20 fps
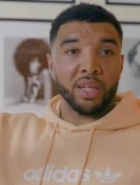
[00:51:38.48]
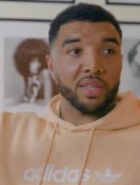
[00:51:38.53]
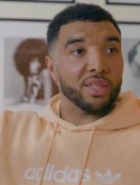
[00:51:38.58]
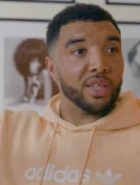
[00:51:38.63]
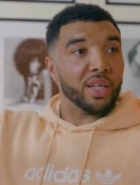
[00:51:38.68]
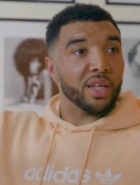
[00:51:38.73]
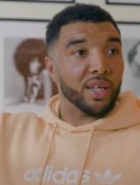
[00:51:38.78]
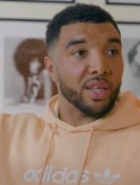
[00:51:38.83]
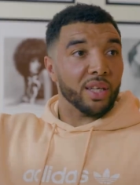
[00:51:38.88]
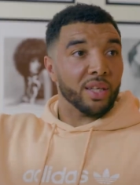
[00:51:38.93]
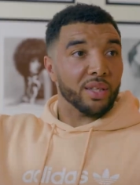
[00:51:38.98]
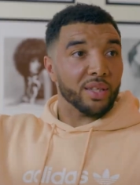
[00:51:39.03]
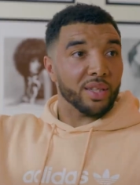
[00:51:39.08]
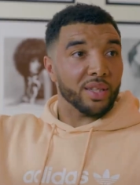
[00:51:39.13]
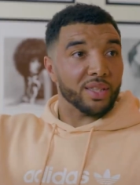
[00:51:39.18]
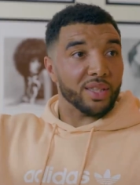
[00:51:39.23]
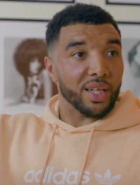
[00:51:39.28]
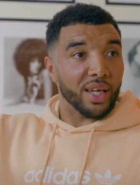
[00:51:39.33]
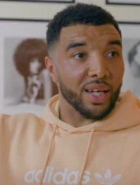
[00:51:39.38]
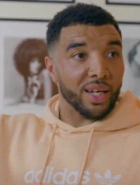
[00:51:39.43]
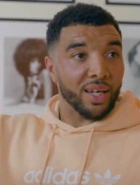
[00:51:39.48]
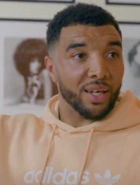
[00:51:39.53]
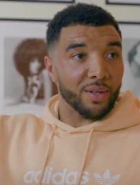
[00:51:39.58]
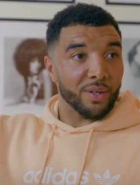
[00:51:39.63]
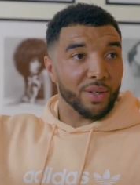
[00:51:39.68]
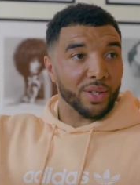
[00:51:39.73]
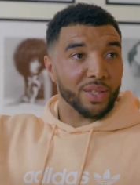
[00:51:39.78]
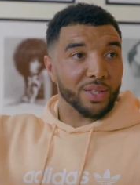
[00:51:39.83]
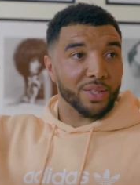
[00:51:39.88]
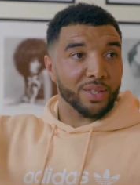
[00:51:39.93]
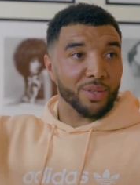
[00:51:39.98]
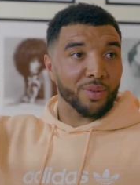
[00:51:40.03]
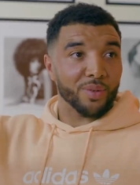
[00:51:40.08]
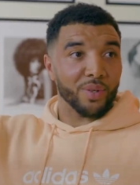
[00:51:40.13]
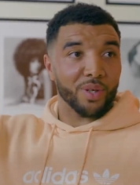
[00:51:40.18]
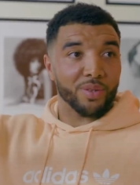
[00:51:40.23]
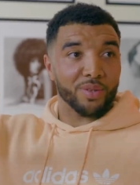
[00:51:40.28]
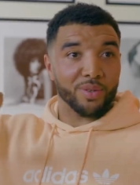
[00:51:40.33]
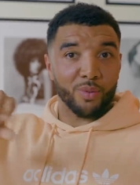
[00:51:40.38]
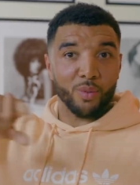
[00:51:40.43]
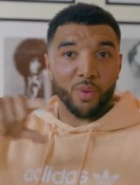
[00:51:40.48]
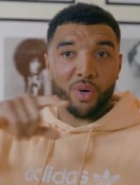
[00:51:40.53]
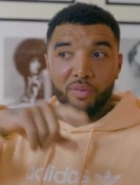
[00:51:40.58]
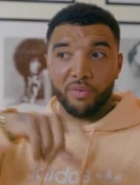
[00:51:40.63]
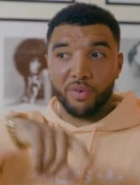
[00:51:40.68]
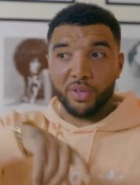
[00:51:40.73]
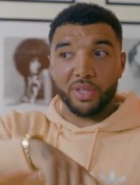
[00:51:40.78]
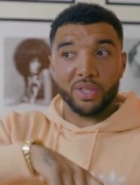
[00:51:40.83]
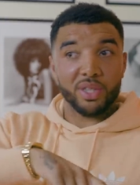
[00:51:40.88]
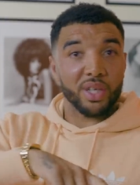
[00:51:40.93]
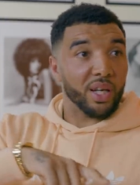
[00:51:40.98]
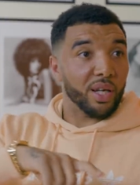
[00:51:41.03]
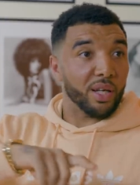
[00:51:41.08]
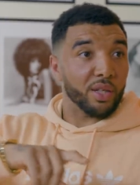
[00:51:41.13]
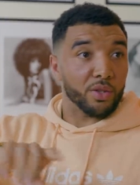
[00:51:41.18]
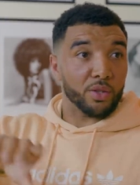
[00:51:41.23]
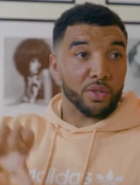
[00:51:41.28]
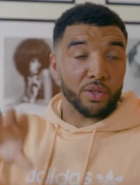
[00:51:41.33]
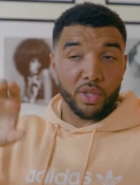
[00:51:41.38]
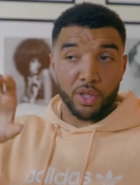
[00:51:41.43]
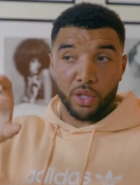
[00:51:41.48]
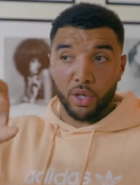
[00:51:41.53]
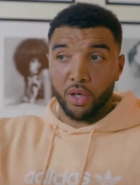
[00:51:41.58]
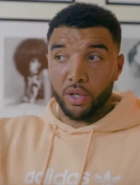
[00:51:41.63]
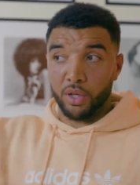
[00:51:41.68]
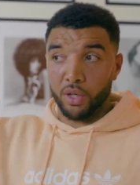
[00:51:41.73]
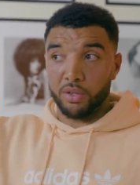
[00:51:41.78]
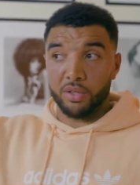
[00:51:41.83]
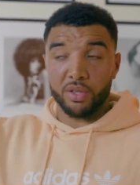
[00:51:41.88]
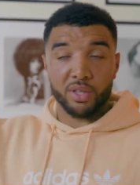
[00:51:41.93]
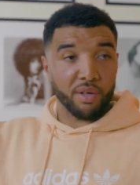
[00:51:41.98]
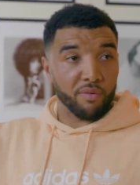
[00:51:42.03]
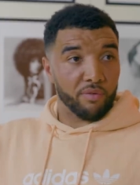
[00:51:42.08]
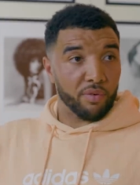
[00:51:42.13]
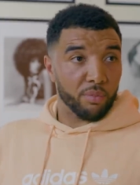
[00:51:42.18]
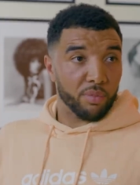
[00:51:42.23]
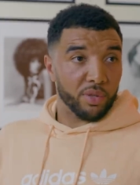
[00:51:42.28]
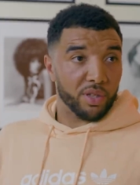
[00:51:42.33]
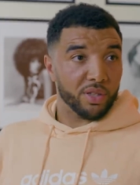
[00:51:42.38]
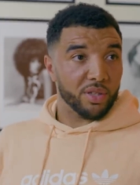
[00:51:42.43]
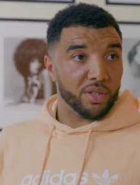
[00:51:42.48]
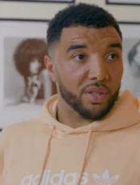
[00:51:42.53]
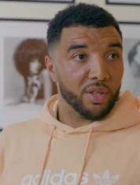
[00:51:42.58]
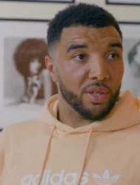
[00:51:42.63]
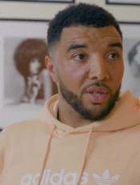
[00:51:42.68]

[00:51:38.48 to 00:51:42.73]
Man City and say that. He can still go to Watford and say that. It's just he can't go to Stamford Bridge.